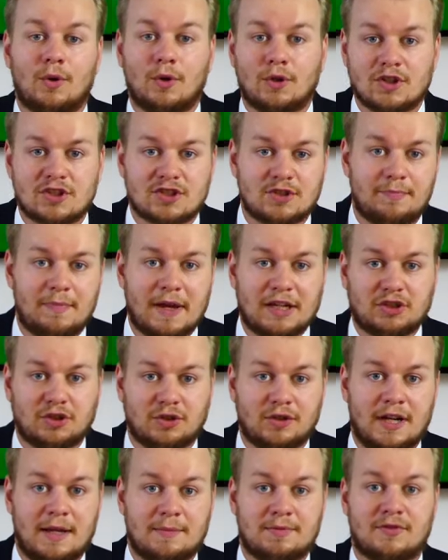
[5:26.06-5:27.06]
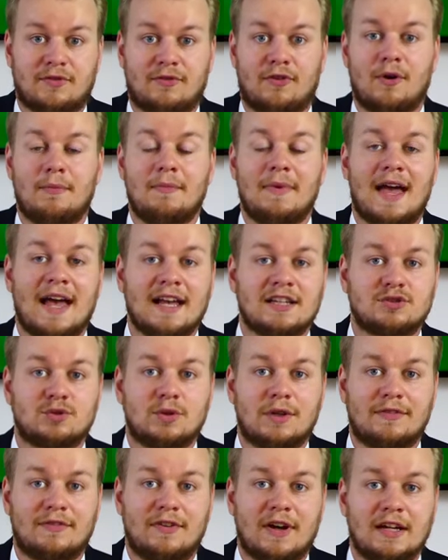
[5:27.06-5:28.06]
all special nibs, from
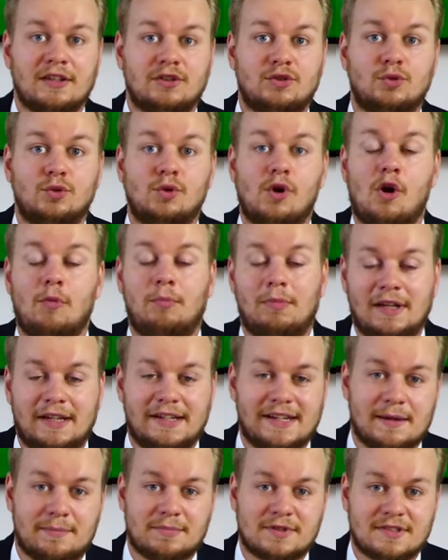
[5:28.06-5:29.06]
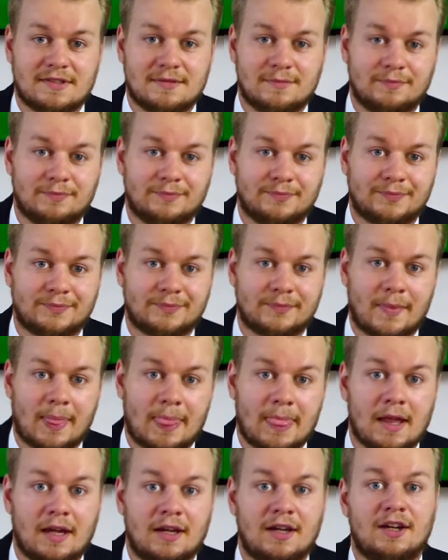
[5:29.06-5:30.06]
extra fine to oblique nibs.
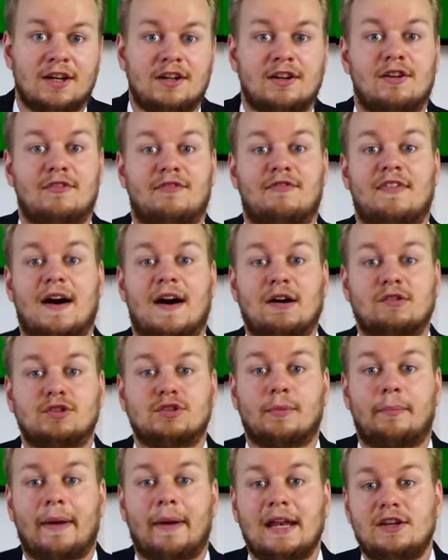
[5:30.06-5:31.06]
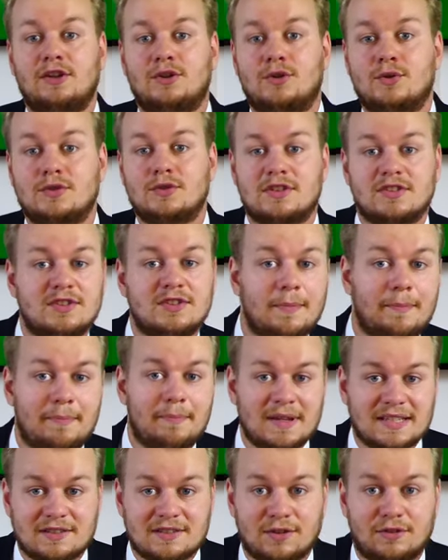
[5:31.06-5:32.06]
The fountain pen uses the
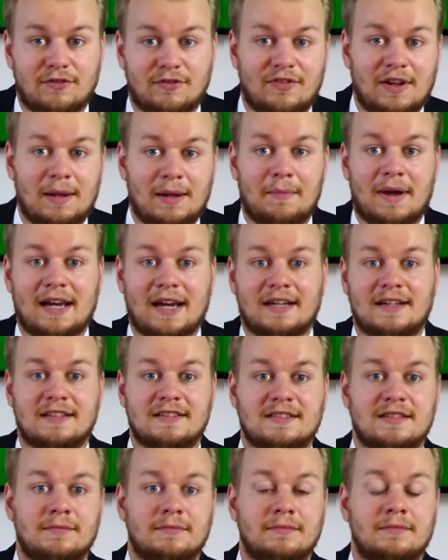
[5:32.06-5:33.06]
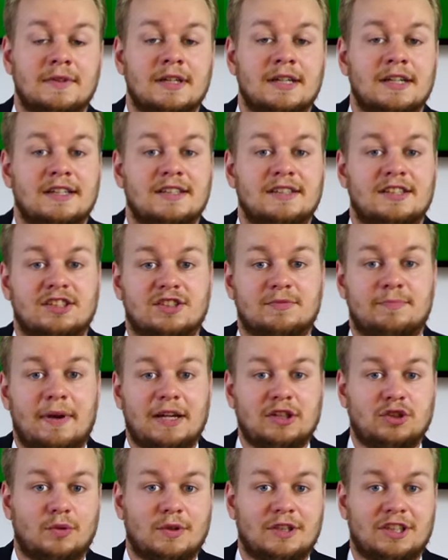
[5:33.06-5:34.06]
piston filling mechanism, the
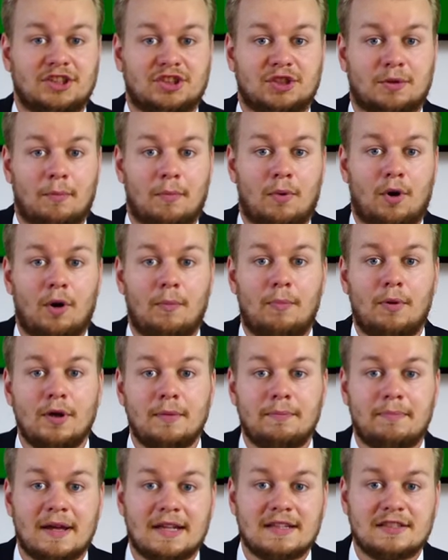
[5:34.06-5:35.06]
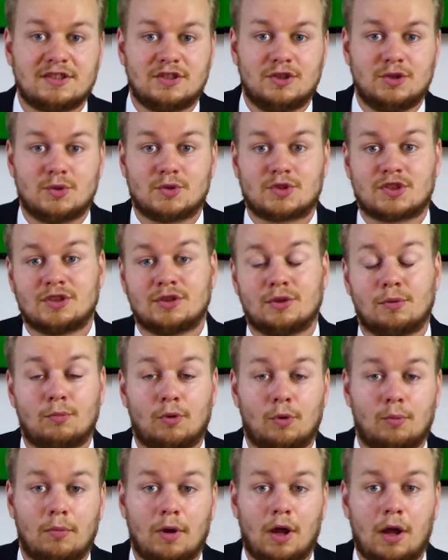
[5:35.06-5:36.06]
special edition ballpoint pens using the
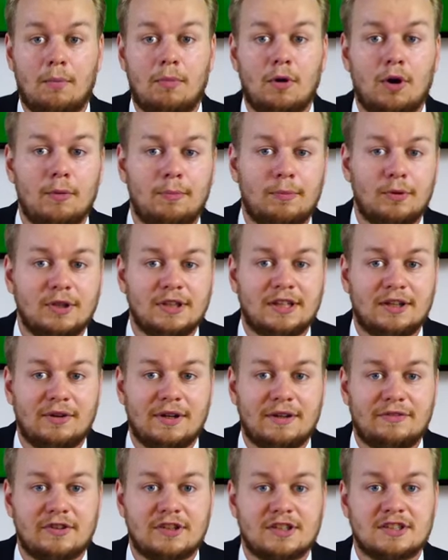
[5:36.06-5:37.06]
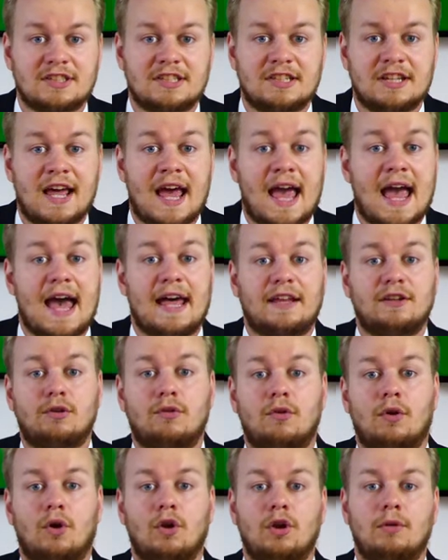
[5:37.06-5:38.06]
Montblanc ballpoint refills, and the
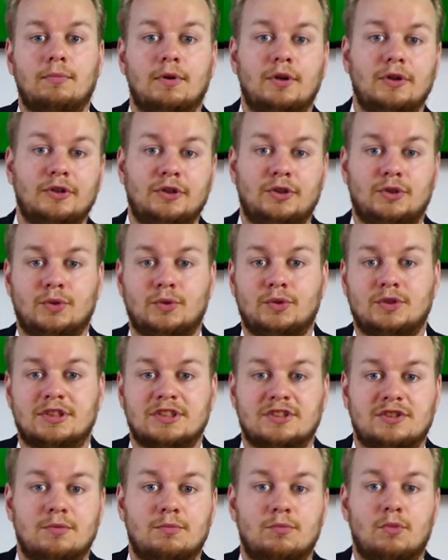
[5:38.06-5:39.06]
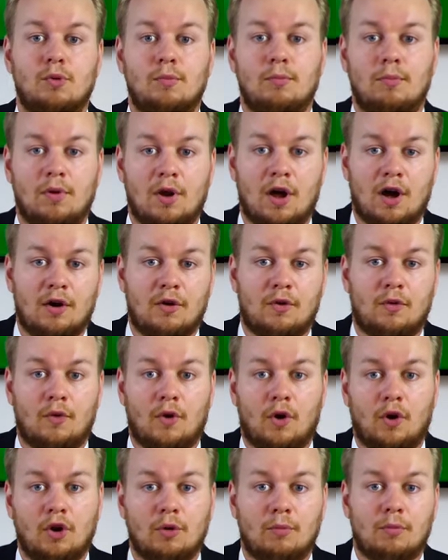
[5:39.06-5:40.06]
rollerball uses the Montblanc
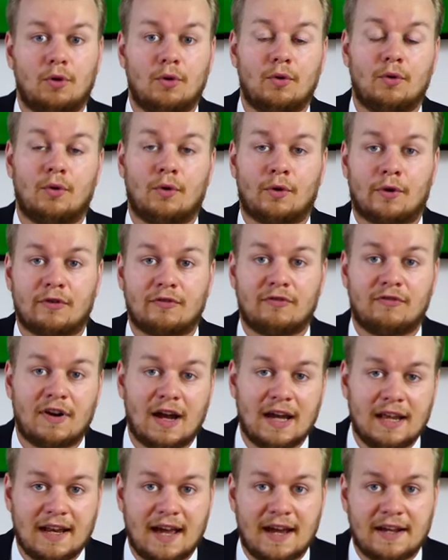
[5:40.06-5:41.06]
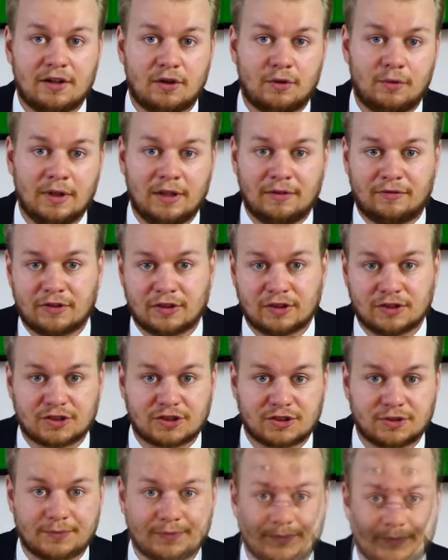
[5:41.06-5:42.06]
rollerball or fineliner
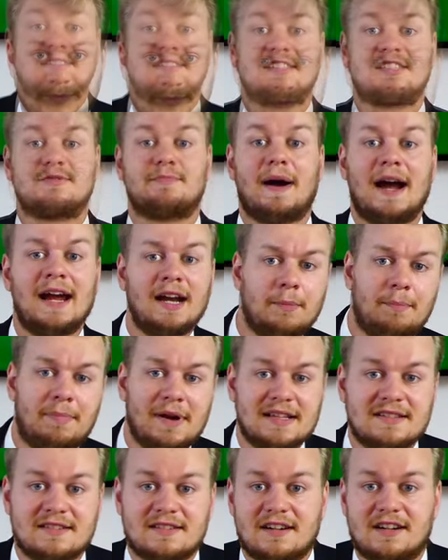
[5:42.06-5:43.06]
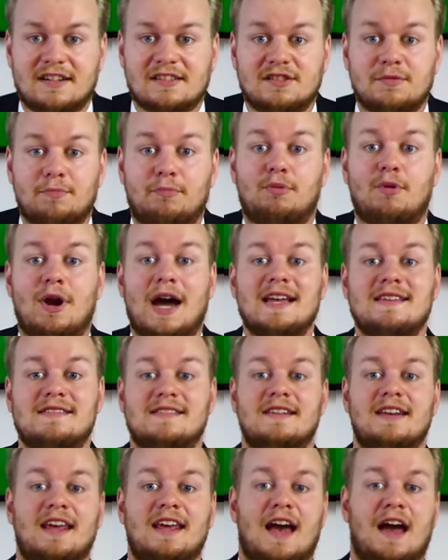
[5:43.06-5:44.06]
refills. The spider pens are
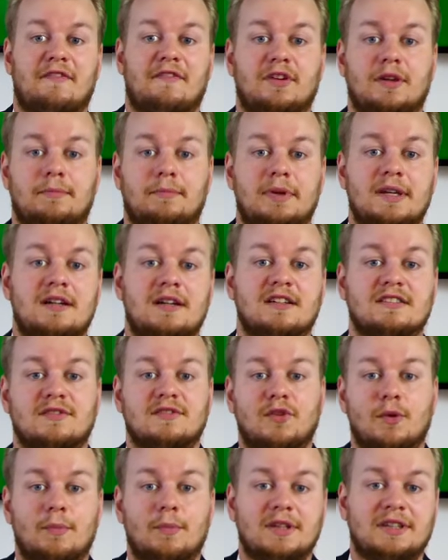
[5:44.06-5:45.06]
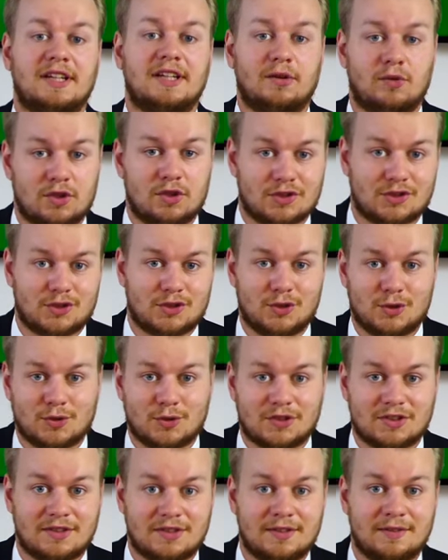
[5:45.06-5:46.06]
surprisingly heavy because of the materials
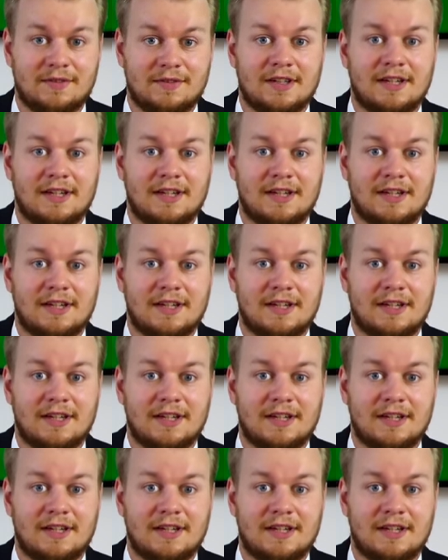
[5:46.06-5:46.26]
used.